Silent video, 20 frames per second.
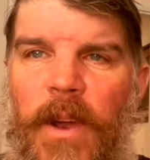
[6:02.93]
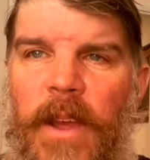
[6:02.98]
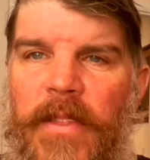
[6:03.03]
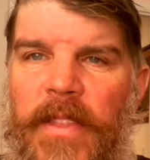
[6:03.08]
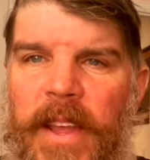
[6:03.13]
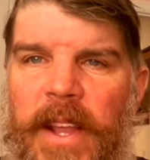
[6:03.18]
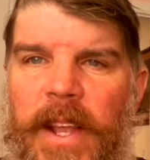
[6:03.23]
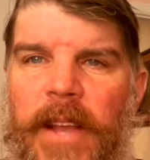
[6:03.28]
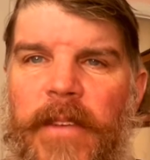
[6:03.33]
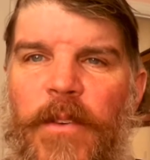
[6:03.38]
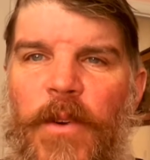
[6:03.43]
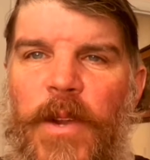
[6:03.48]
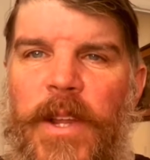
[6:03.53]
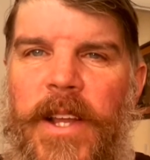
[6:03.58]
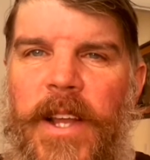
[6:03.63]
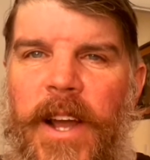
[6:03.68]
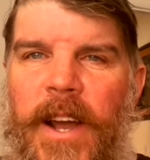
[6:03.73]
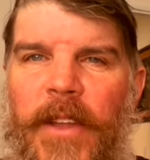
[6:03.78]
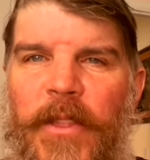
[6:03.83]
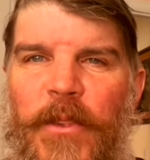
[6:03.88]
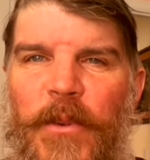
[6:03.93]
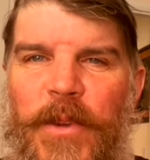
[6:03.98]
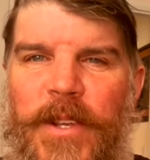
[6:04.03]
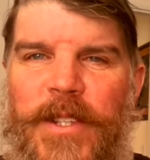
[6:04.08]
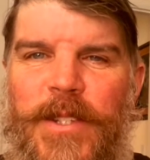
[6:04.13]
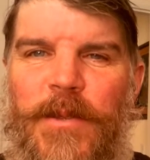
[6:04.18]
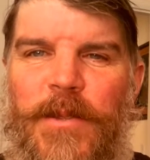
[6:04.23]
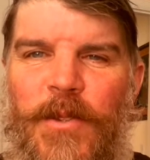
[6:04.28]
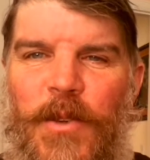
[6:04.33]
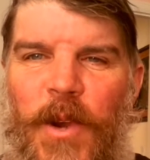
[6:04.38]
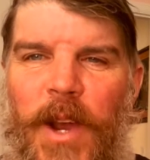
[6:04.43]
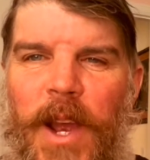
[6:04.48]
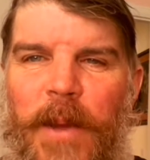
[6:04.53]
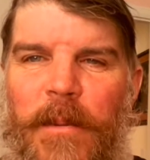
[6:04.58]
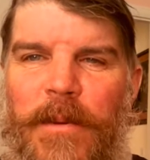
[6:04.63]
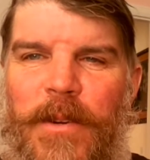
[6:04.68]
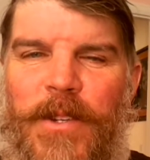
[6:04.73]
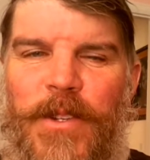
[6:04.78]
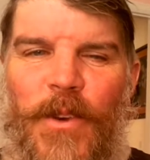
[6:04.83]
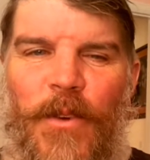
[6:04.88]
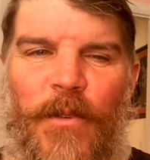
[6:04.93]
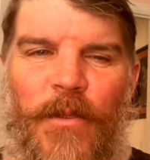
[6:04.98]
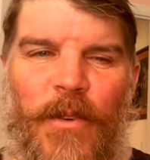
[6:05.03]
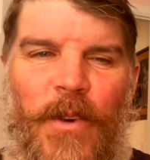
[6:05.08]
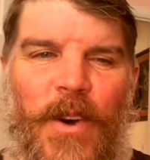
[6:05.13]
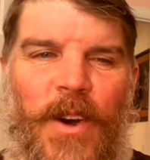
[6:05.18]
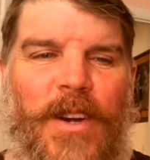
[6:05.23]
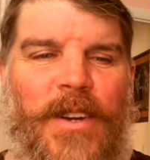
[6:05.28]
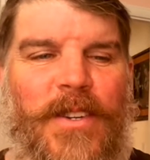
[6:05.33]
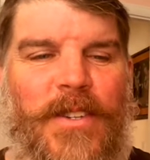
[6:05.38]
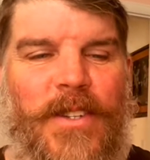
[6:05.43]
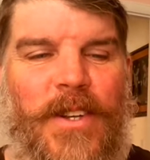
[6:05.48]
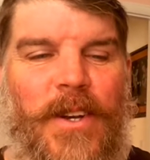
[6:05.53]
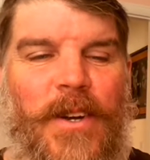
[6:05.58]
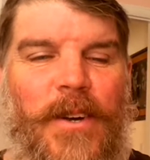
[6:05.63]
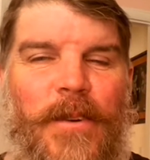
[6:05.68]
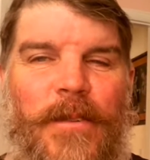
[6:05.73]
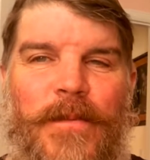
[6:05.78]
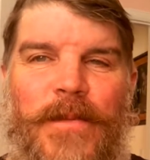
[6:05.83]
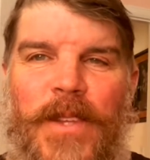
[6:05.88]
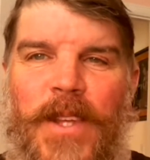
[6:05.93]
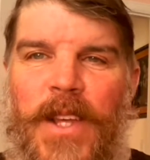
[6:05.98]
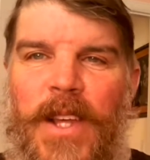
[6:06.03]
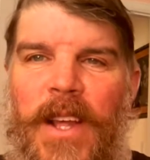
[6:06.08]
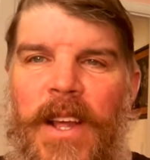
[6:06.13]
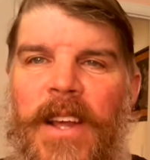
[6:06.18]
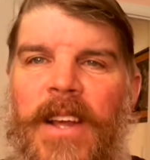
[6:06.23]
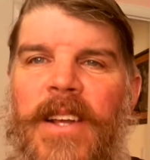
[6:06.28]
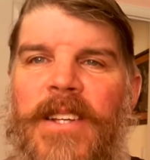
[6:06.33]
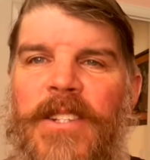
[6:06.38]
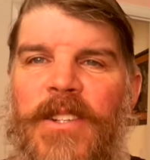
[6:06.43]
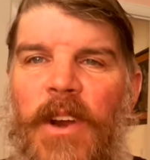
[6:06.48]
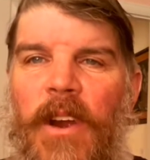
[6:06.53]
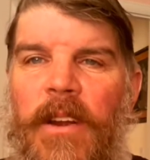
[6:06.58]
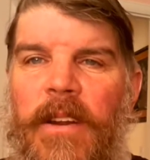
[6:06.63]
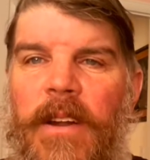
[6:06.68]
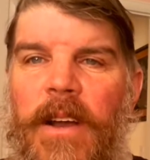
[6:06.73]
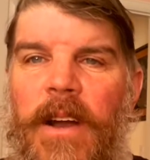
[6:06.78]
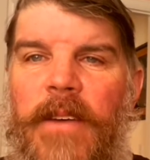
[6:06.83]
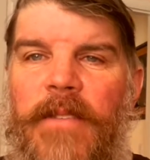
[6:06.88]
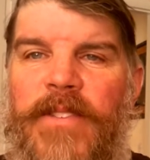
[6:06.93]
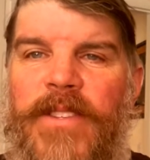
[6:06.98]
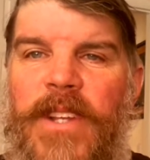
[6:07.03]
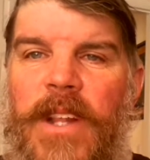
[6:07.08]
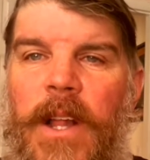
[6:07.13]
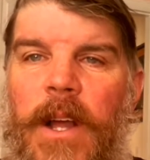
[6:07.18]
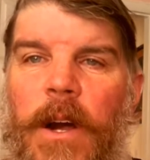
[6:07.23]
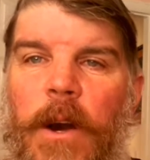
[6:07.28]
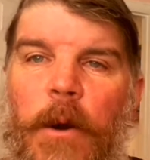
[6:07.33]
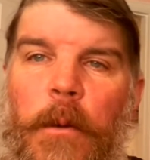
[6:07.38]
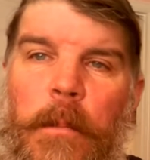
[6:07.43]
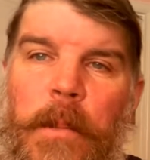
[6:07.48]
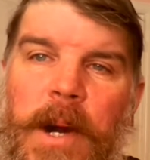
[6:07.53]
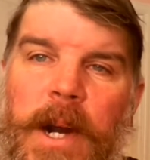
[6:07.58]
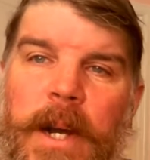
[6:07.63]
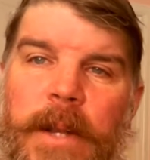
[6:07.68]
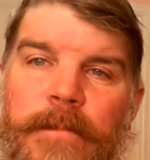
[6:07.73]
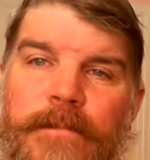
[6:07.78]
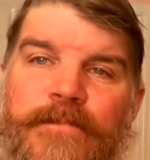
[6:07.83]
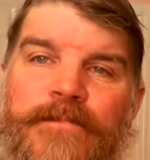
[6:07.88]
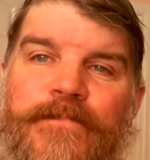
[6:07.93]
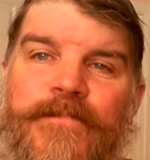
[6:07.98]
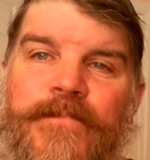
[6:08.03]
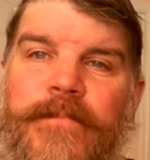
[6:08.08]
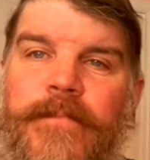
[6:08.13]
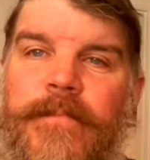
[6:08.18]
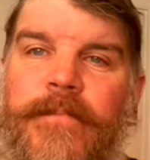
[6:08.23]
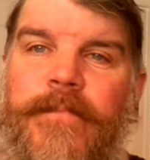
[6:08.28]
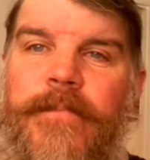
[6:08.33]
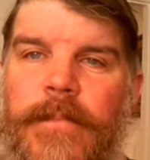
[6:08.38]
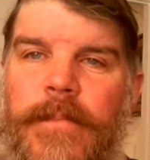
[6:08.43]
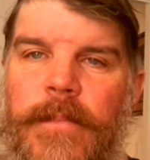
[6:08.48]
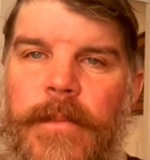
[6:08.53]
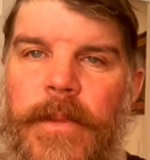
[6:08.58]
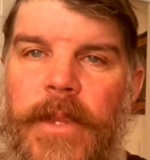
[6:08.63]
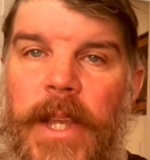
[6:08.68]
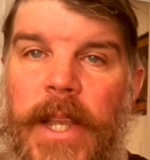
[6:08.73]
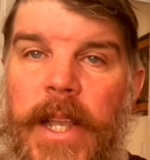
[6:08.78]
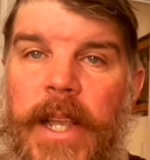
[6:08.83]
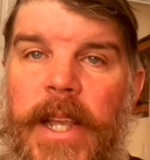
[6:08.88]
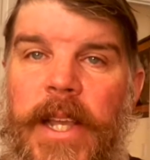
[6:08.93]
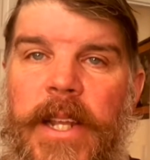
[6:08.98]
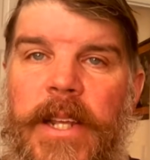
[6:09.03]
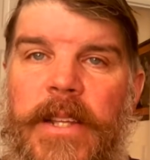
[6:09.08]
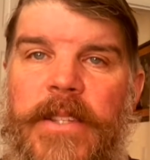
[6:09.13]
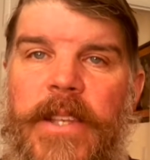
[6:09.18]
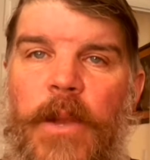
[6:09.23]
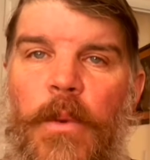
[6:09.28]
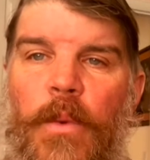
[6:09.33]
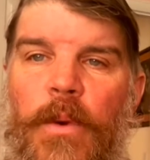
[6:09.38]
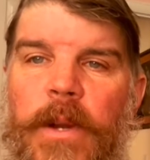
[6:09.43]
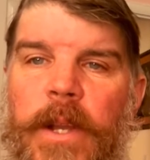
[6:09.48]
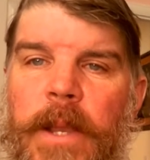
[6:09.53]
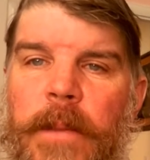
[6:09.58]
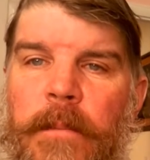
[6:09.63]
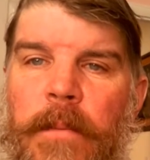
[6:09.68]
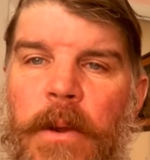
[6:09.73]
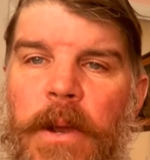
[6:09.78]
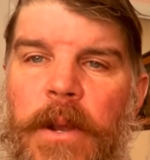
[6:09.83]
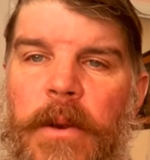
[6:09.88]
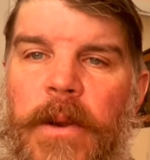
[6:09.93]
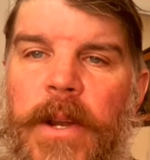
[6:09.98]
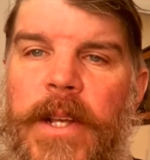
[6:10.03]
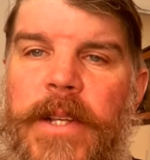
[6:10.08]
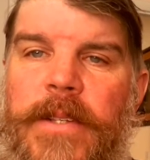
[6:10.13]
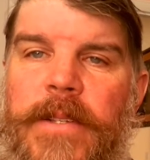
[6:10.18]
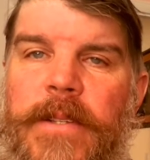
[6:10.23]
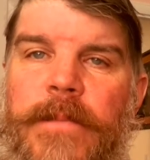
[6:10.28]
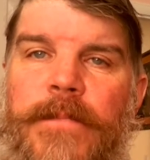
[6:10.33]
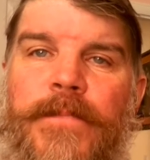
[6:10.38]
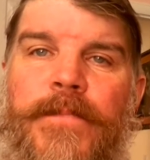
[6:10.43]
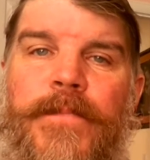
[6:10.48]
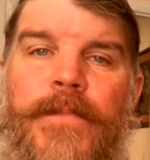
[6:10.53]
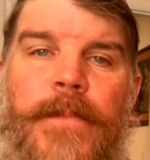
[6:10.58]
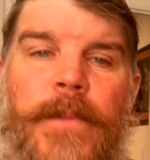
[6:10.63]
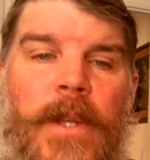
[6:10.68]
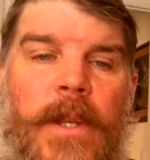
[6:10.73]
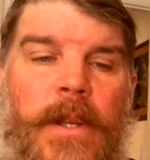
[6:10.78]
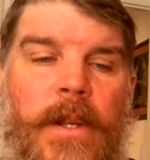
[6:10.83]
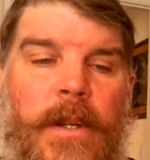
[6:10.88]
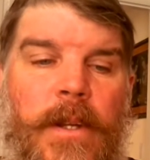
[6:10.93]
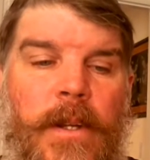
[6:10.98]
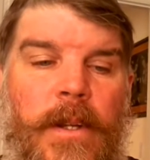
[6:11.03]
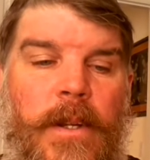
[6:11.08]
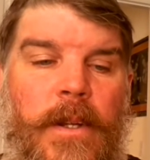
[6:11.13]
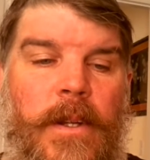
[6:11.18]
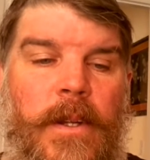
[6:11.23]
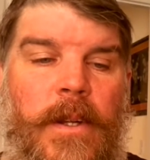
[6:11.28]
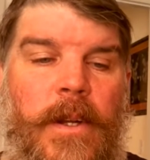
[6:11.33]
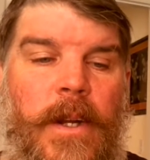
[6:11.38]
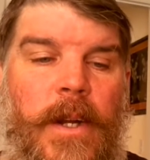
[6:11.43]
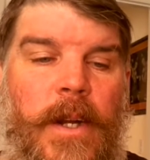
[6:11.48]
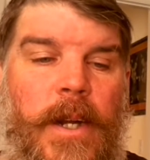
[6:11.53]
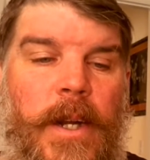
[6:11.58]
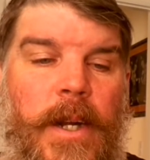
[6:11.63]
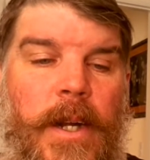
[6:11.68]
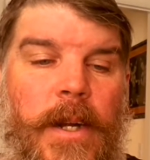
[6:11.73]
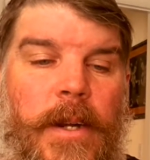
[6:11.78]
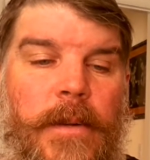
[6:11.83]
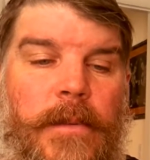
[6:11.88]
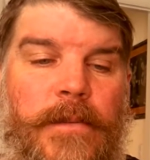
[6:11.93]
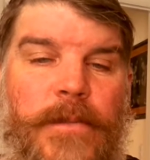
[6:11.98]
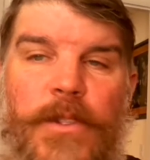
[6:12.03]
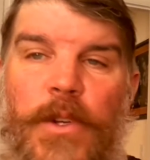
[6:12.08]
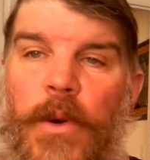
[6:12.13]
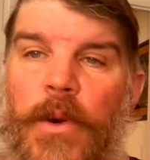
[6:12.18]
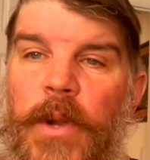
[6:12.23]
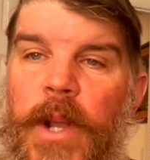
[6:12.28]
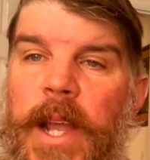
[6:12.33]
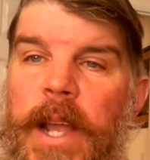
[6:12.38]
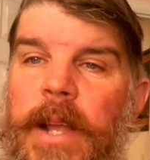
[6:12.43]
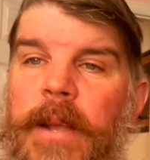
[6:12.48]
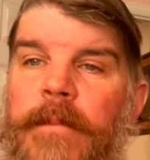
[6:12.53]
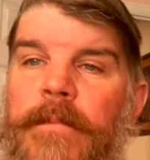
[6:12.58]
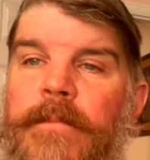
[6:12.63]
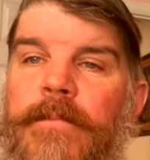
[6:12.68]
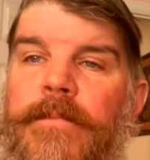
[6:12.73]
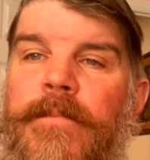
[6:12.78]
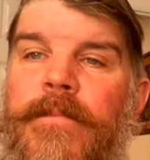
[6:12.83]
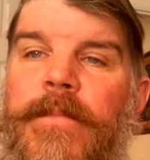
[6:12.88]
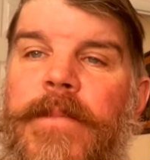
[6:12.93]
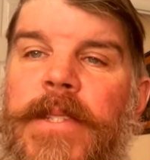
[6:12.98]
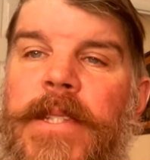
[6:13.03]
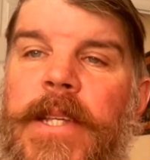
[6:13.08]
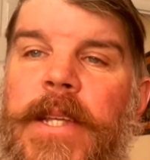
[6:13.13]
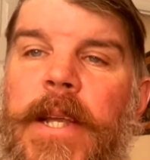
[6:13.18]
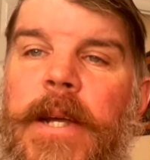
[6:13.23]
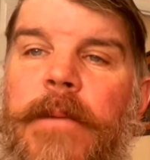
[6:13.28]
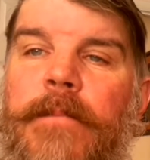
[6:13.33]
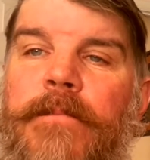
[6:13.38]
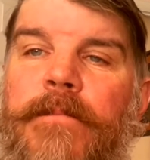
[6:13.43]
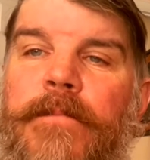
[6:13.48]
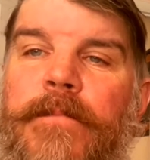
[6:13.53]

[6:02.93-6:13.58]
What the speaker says: I think I've only got 3 subscribers so far. So starting off slow, but it is a work in progress. So okay, see ya.